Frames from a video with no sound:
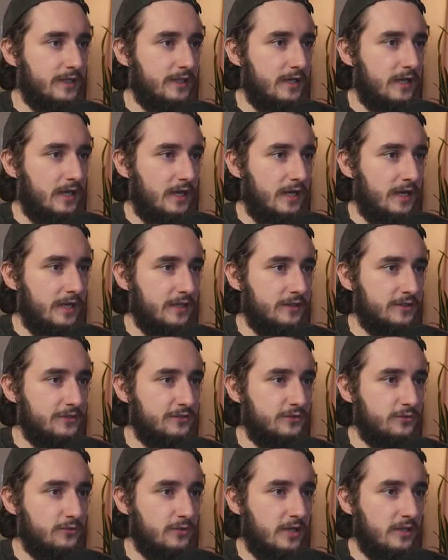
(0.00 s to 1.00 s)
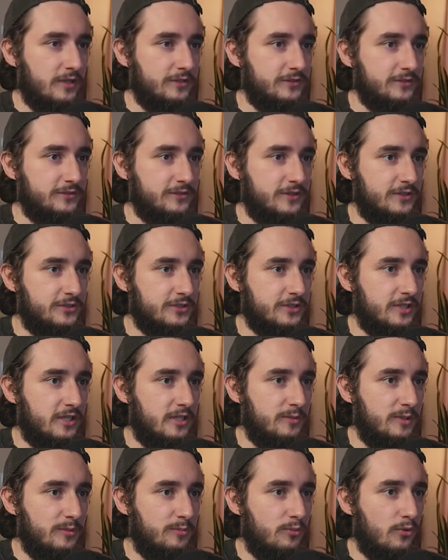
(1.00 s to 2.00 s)
and this URL is essentially going
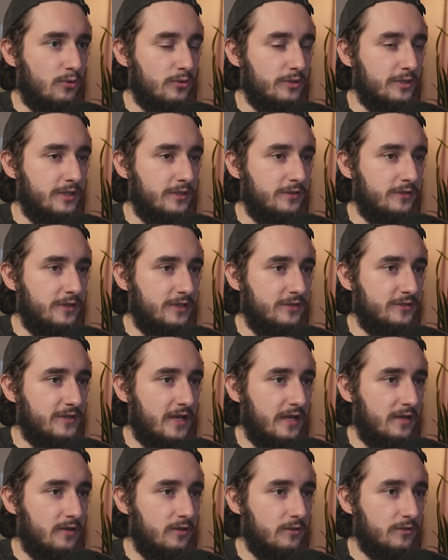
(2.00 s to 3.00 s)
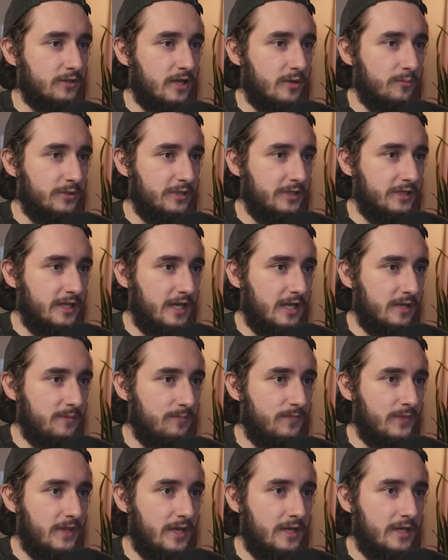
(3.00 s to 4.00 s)
to be pulling the title, company
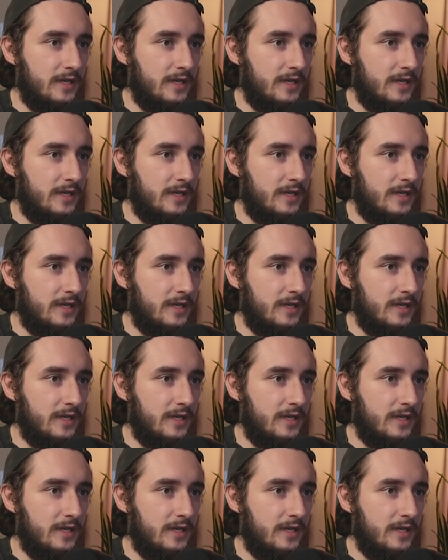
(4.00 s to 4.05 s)
name,